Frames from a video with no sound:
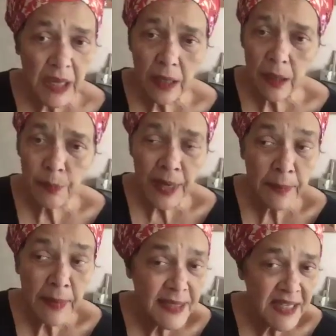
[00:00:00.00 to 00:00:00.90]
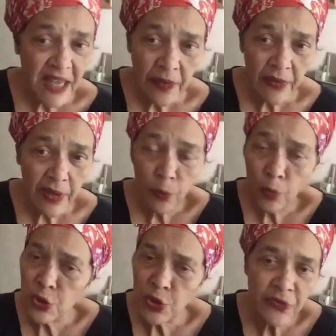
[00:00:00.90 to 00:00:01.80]
by myself, I
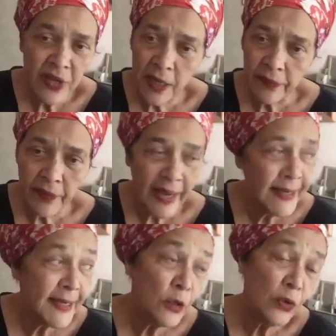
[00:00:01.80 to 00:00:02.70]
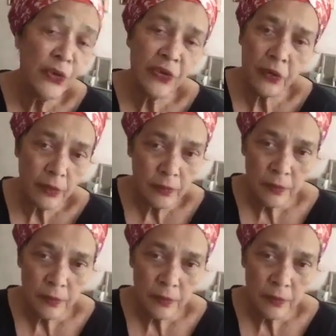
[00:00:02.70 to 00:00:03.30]
won't survive. I need other.